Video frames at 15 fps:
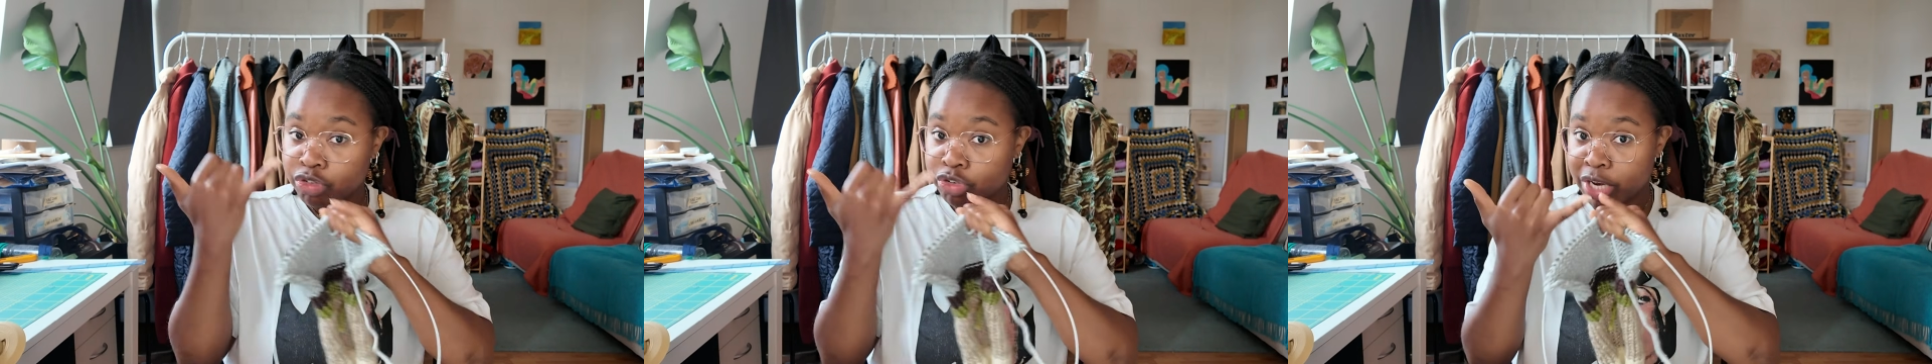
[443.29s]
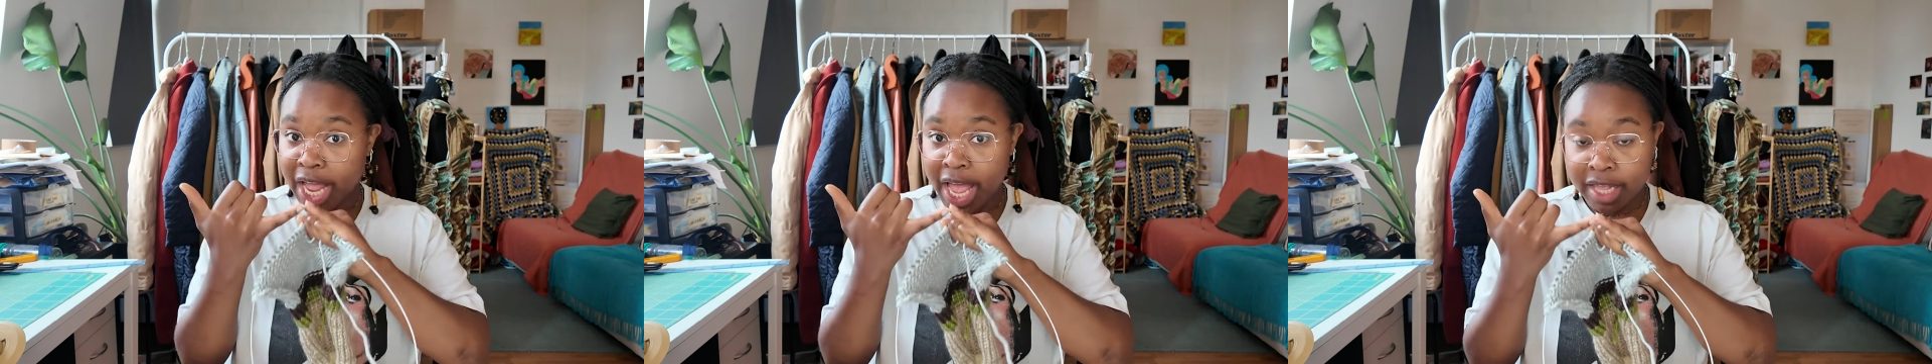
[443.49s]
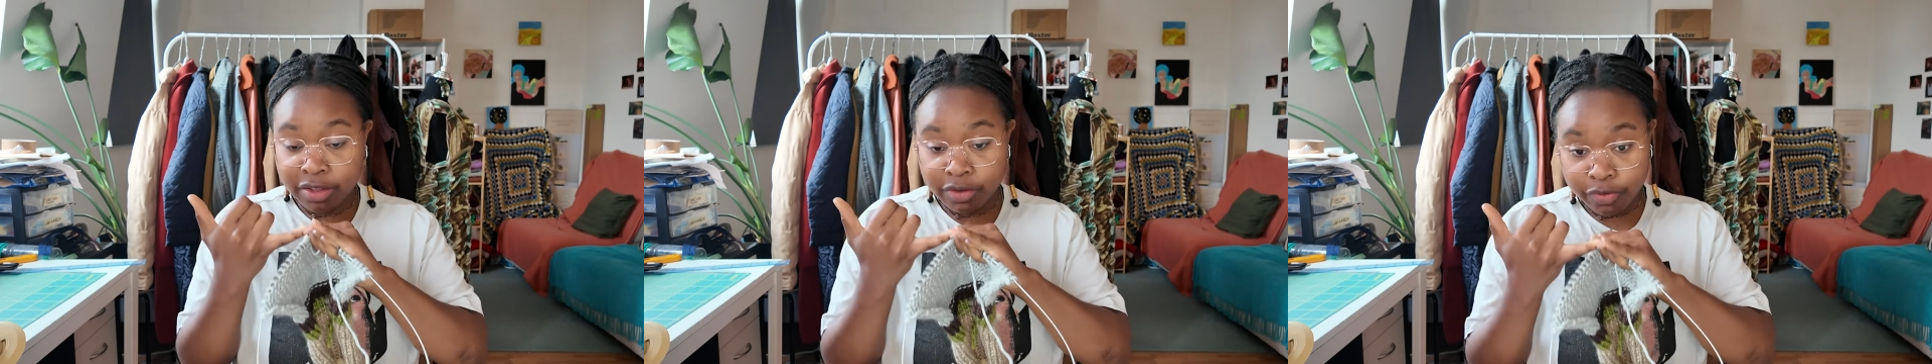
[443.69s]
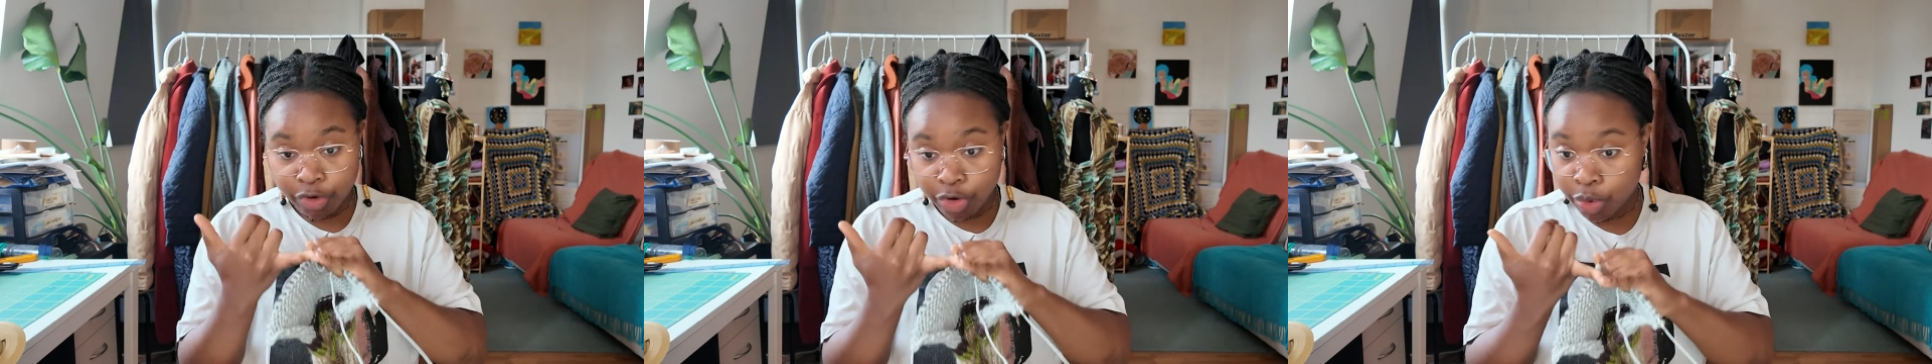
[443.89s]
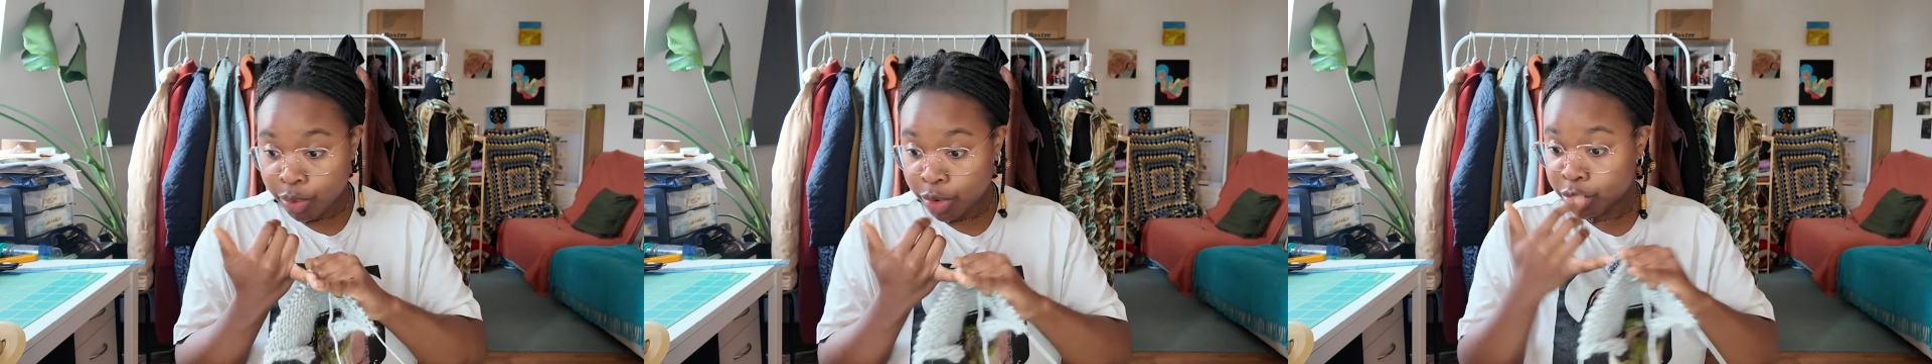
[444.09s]
you should ask
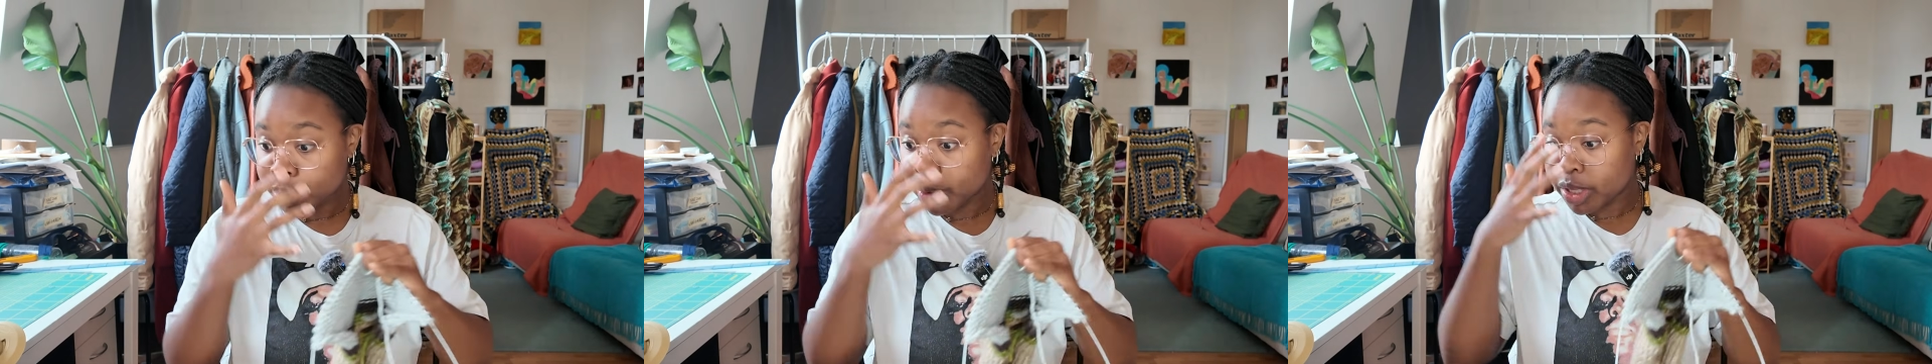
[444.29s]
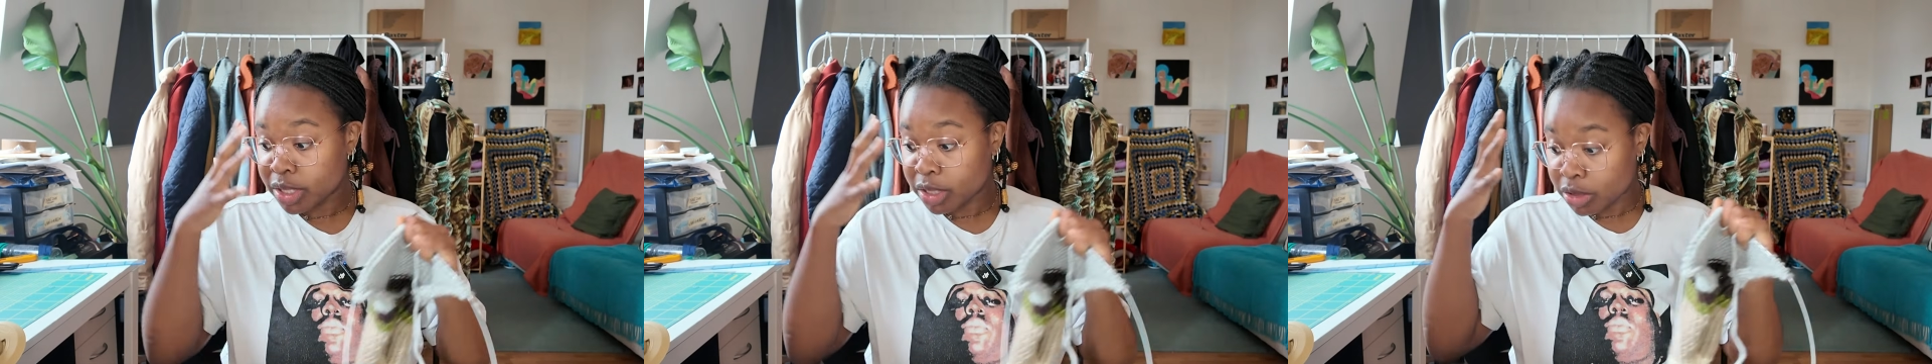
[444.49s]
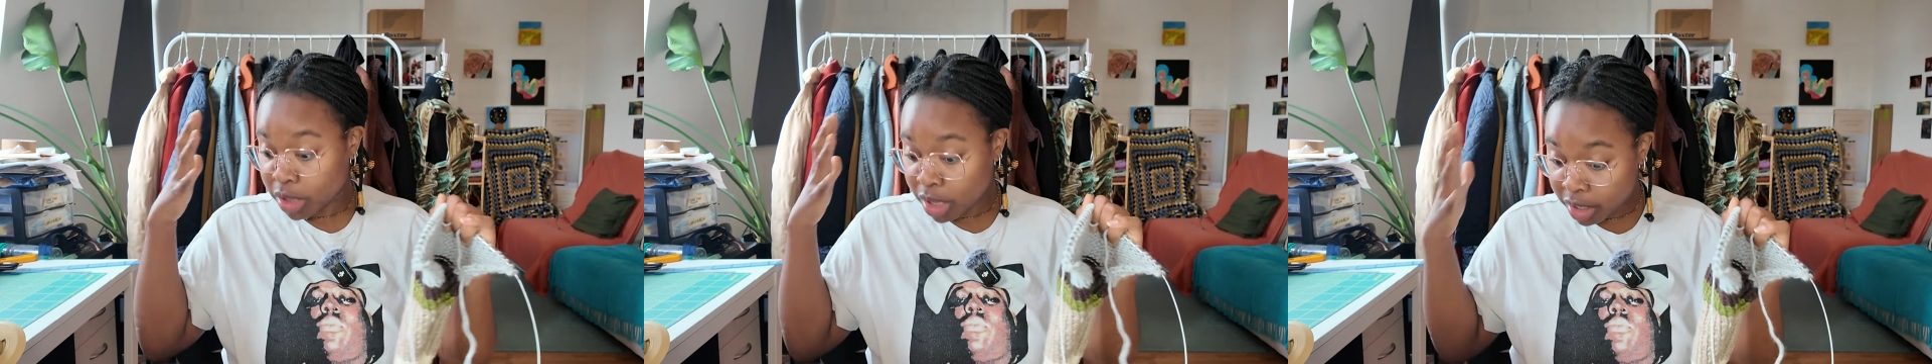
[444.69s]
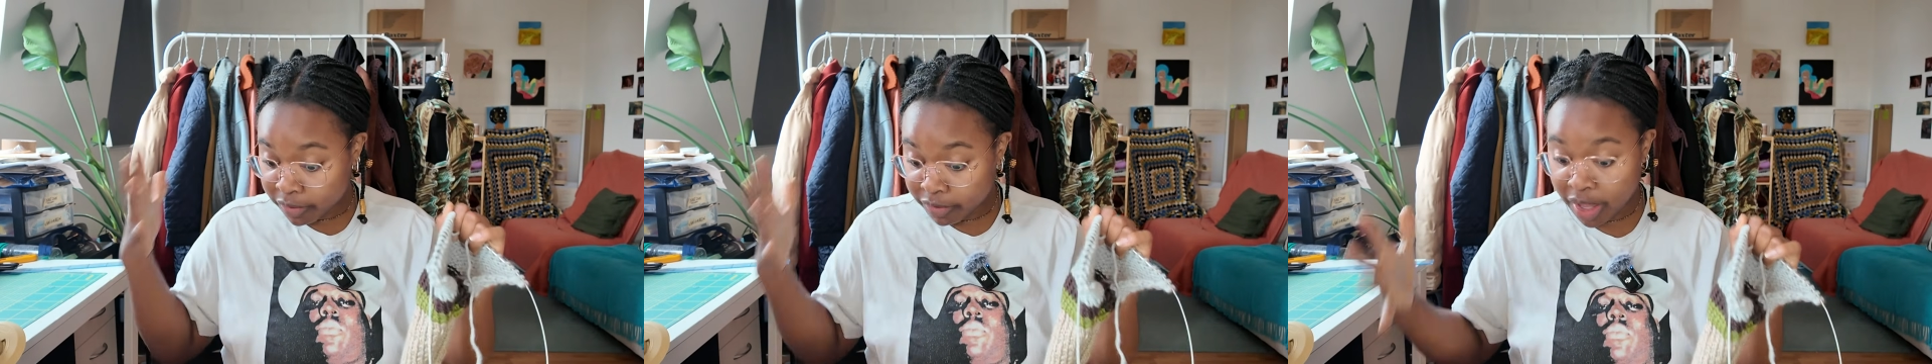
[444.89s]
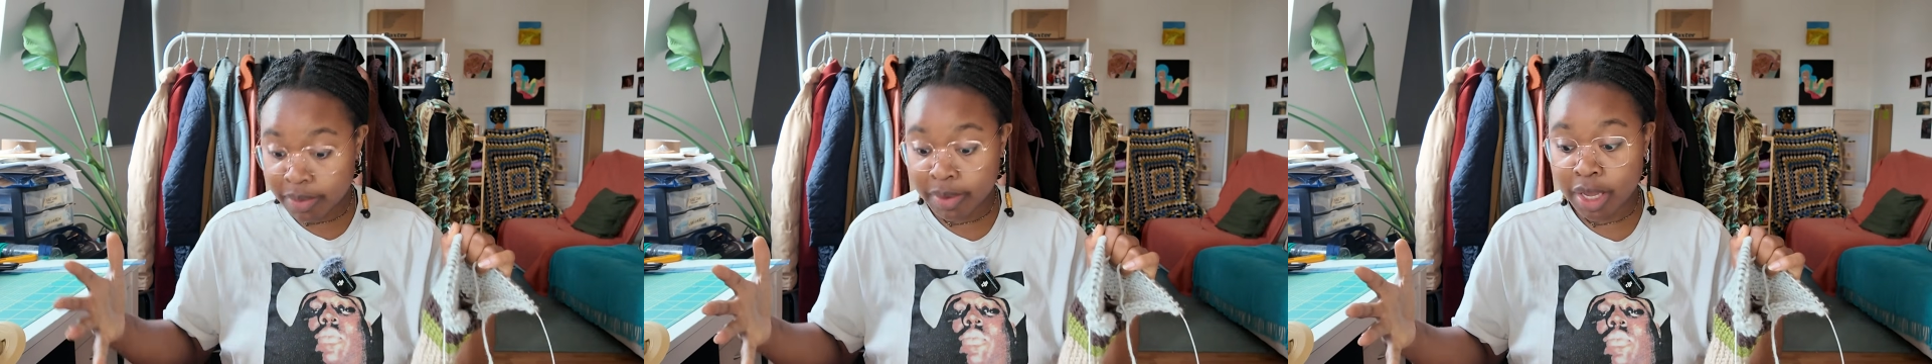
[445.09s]
for your worth, because there's a lot
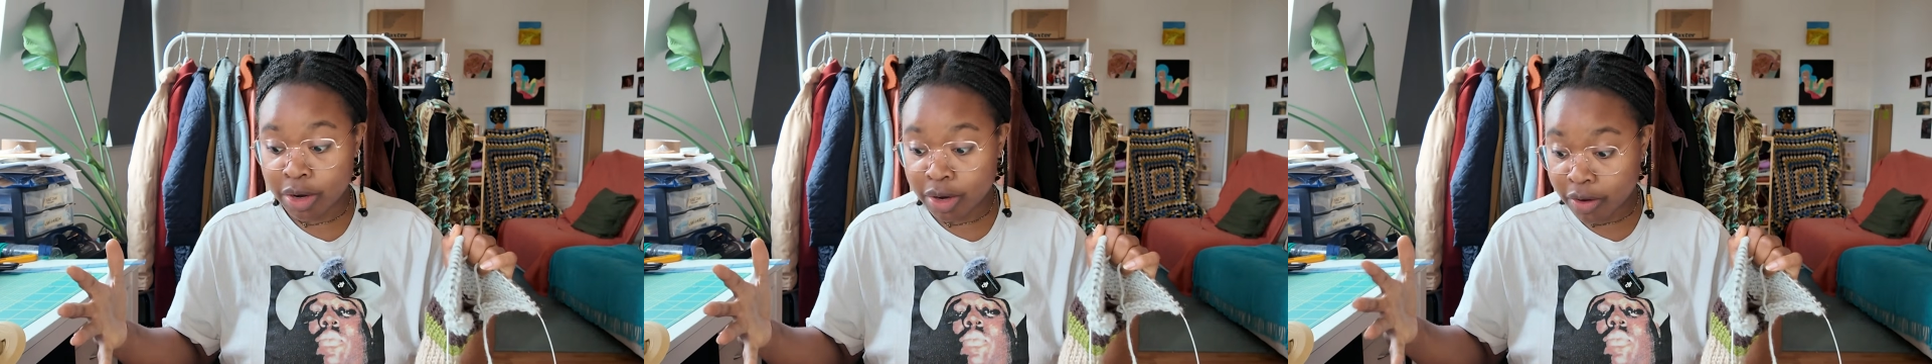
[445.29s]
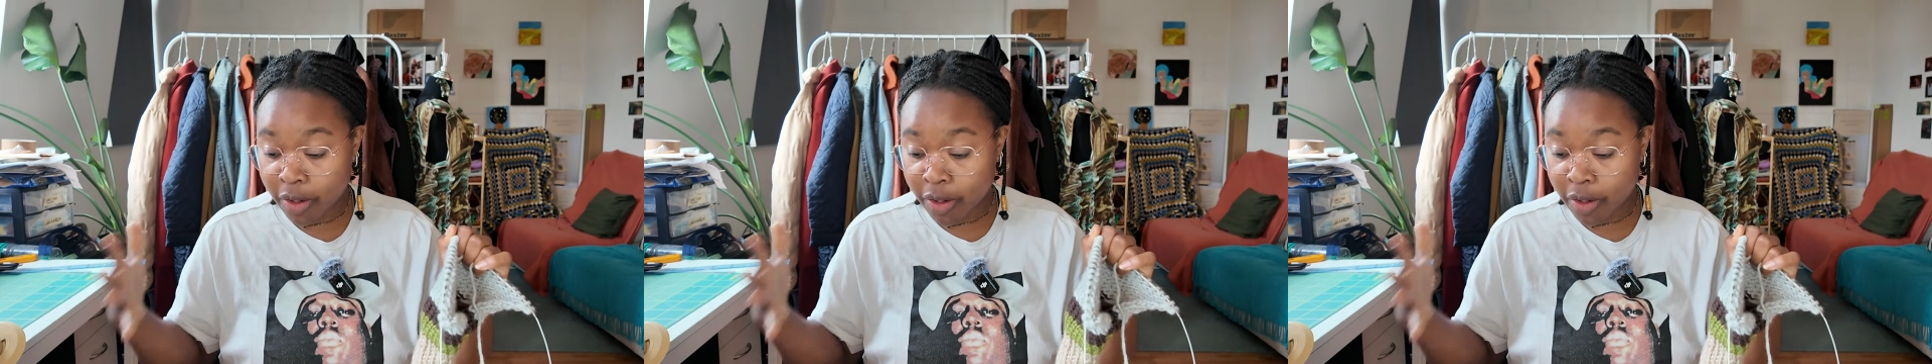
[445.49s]
of time that